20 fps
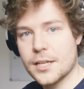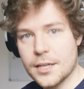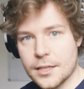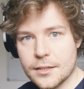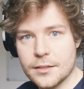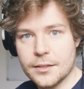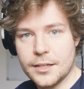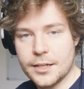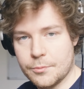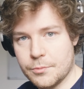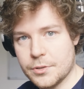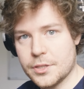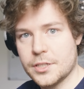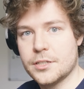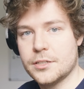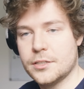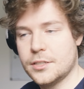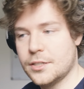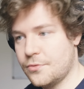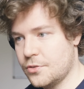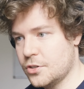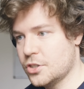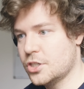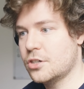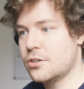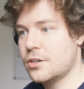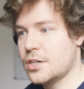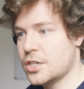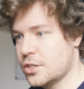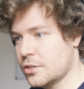in like with the different
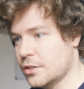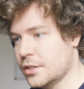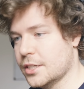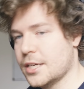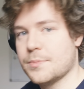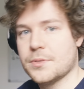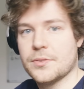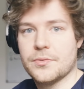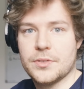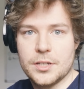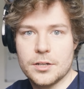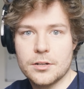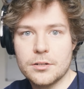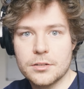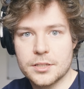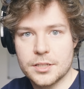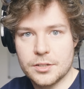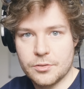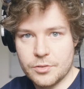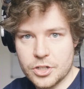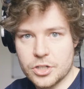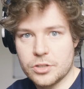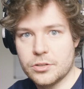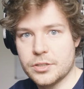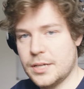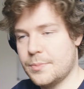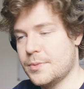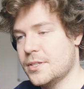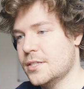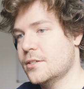generational leaps of the original
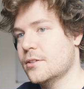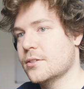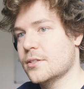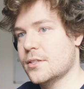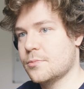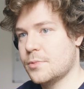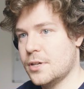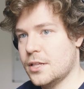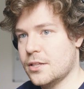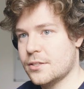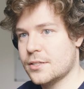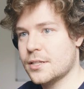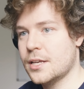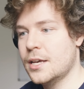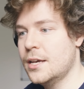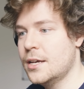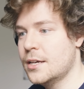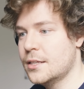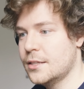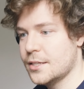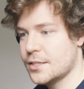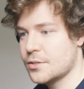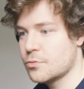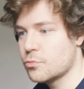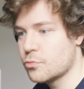Demon's Souls as well as this